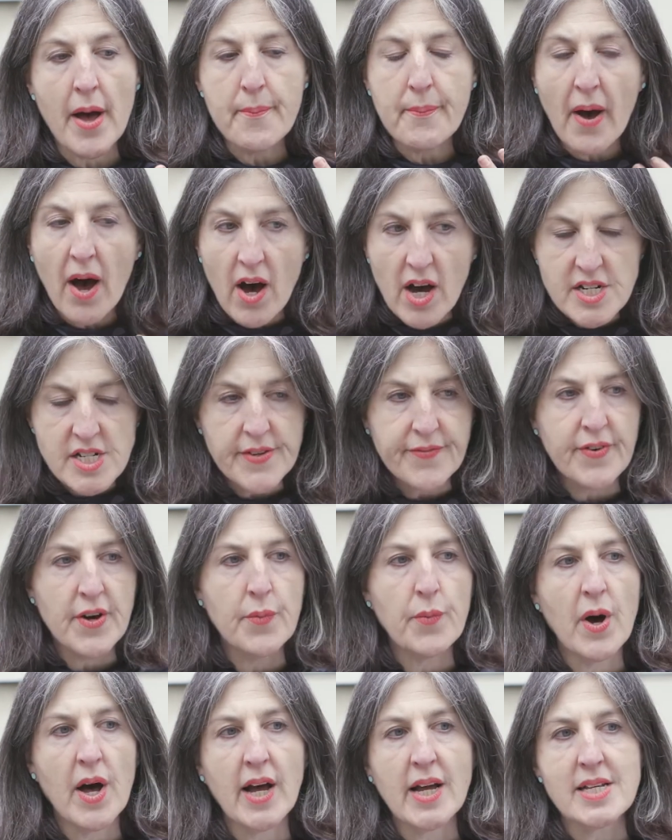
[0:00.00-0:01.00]
Part of her
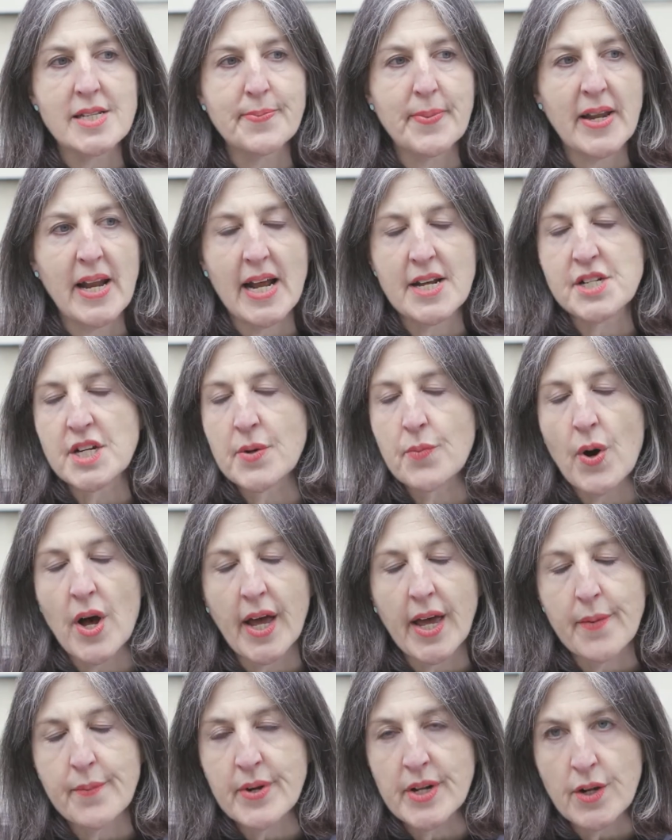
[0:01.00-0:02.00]
work has been actually
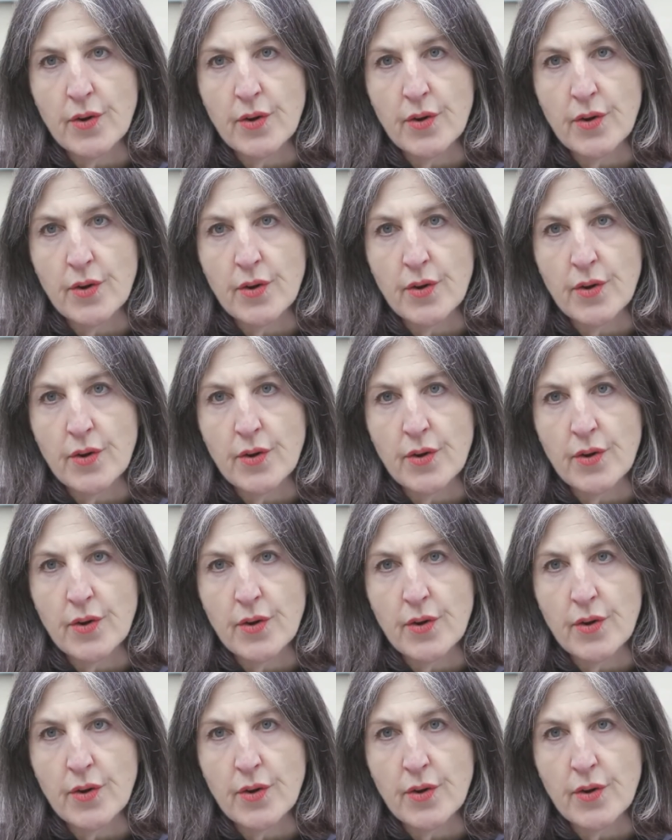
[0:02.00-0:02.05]
working with